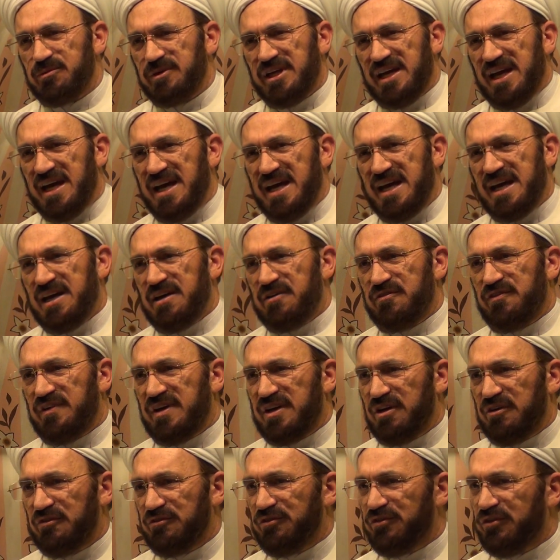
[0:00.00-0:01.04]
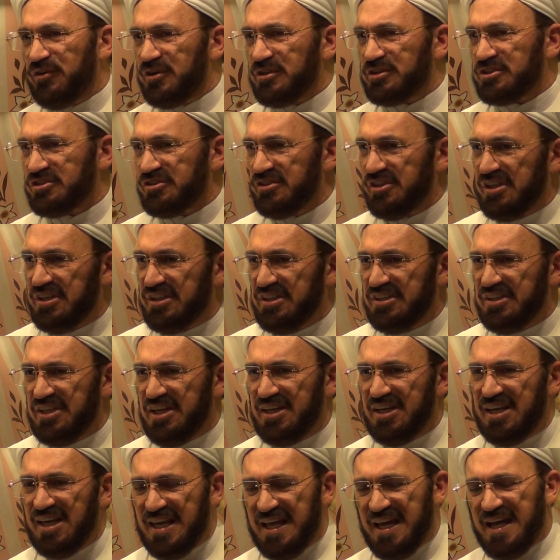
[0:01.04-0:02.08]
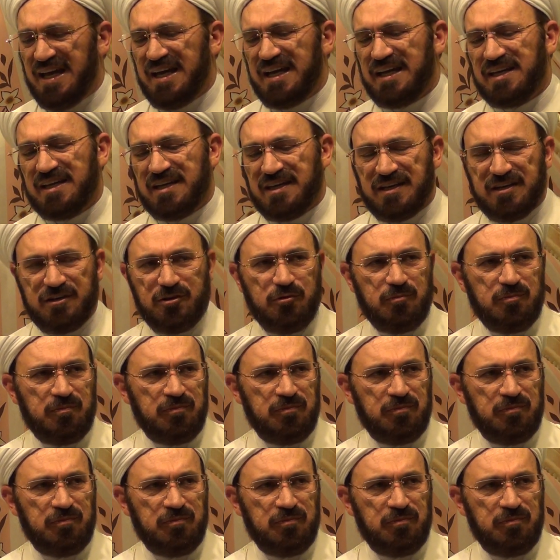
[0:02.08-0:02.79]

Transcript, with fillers: we have and unfortunately lack.